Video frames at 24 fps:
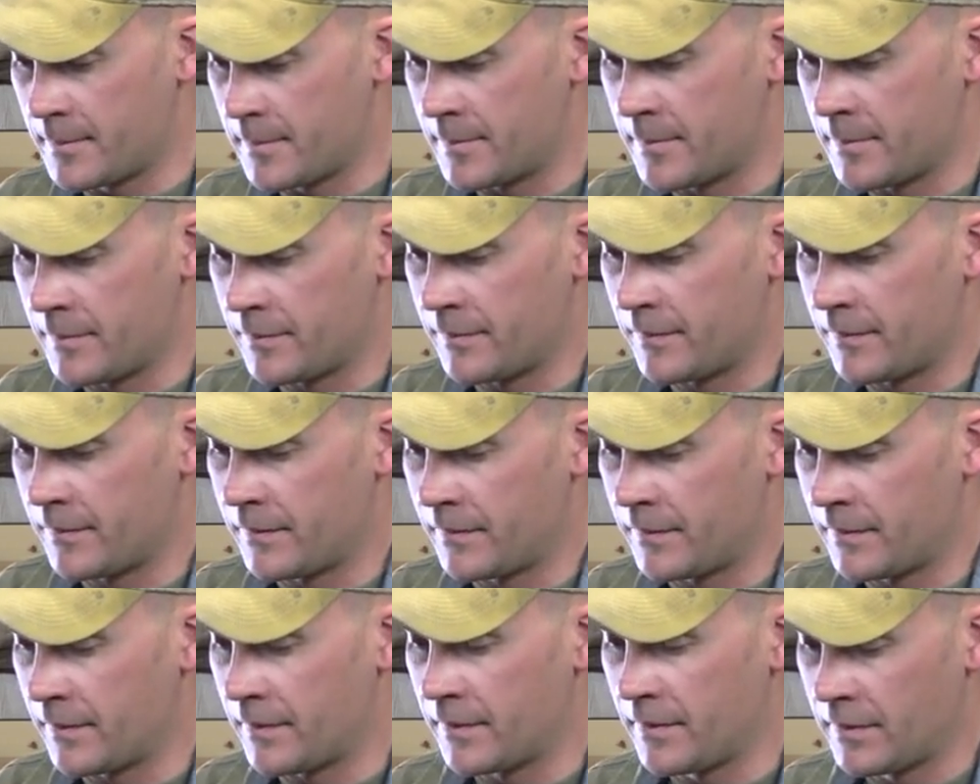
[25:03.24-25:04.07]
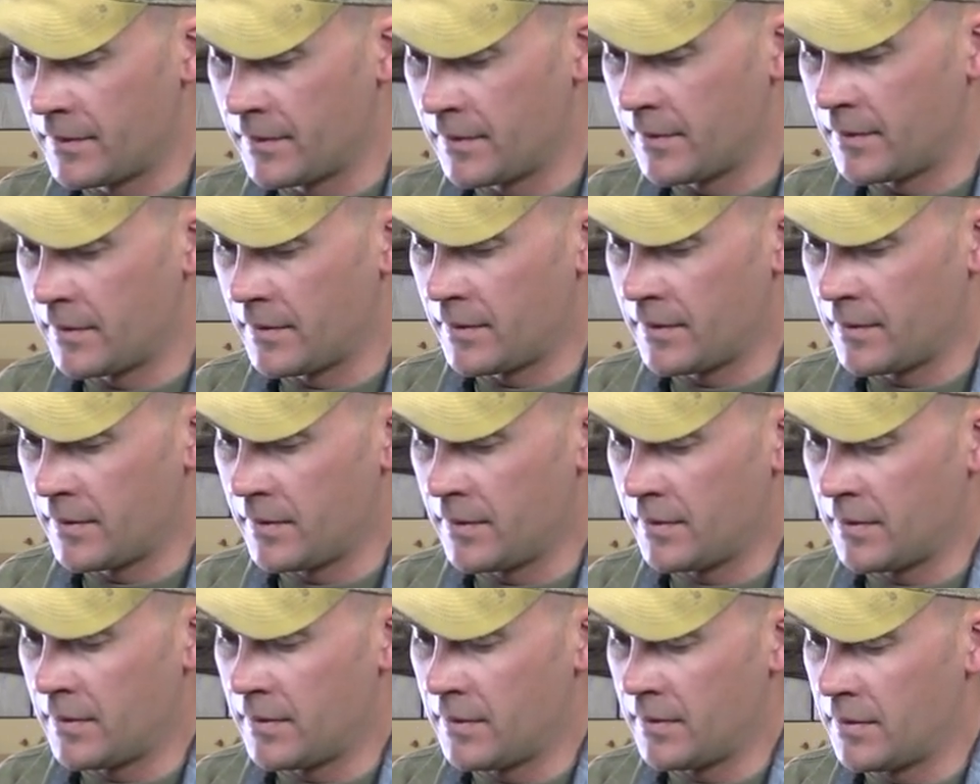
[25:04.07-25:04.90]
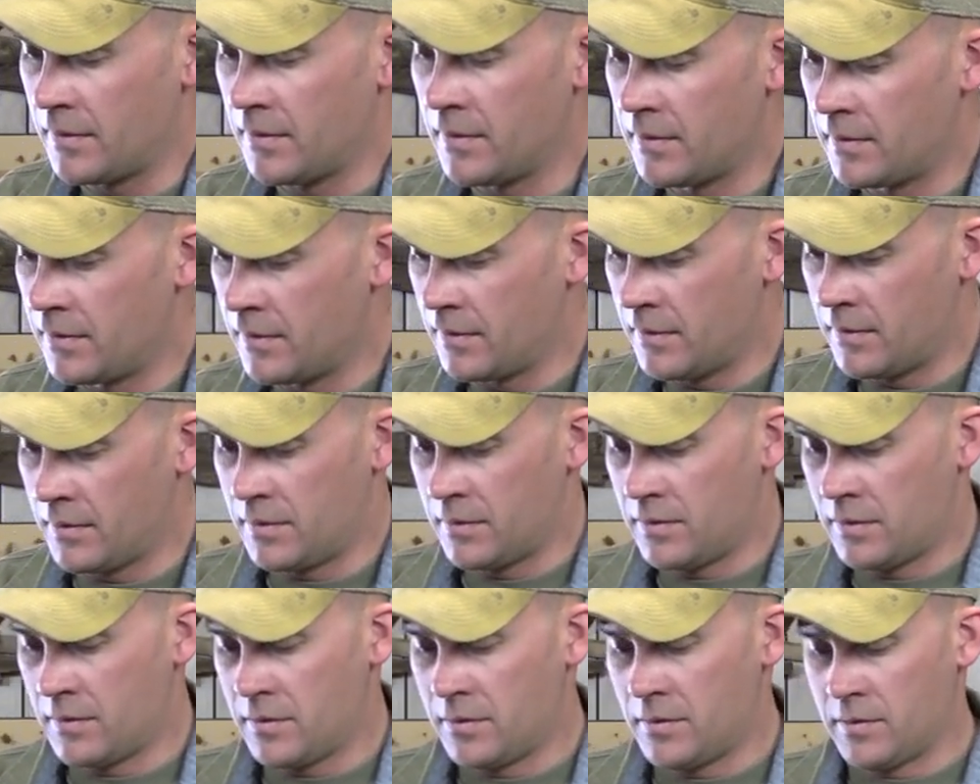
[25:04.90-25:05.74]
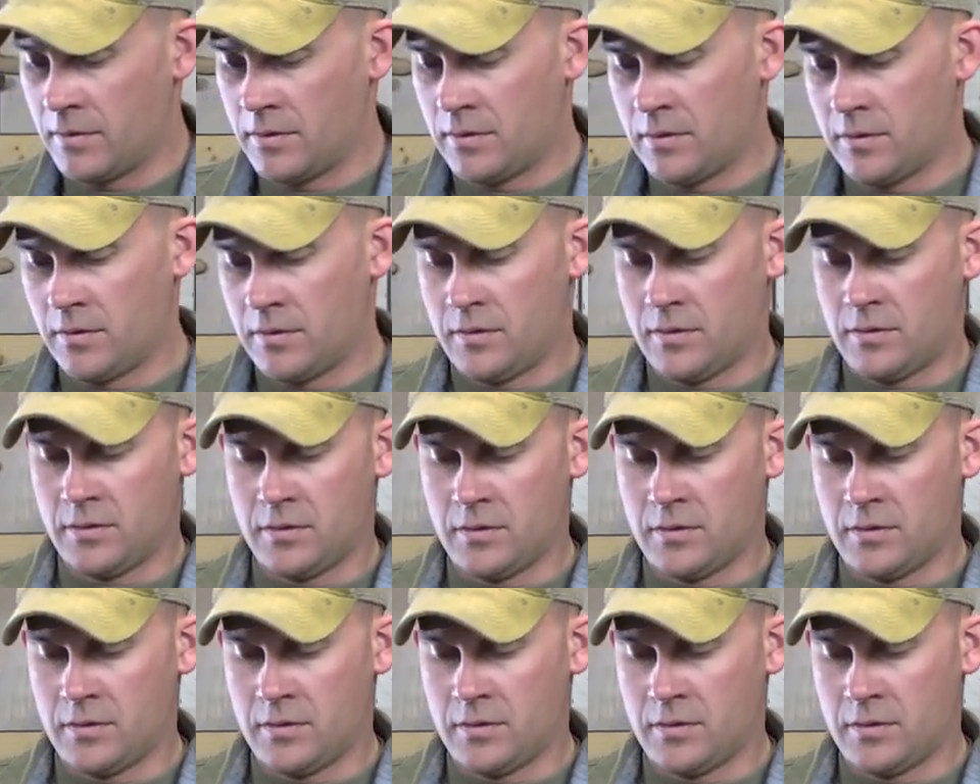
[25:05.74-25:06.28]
(silence)